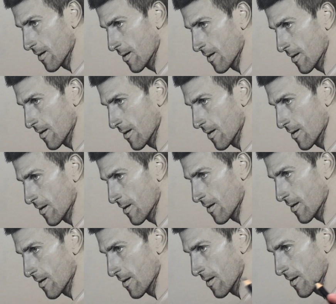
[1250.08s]
The
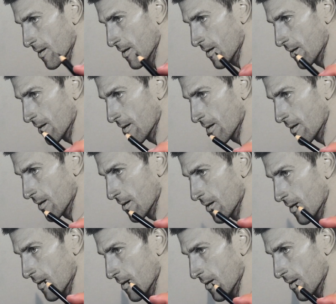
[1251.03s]
face is,
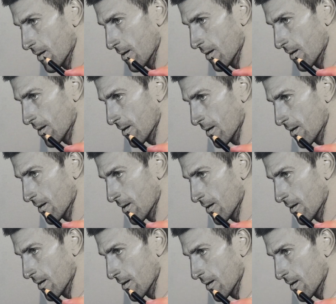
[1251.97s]
as you can see,
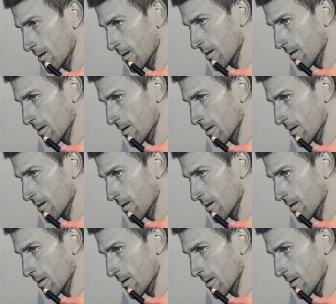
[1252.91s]
mostly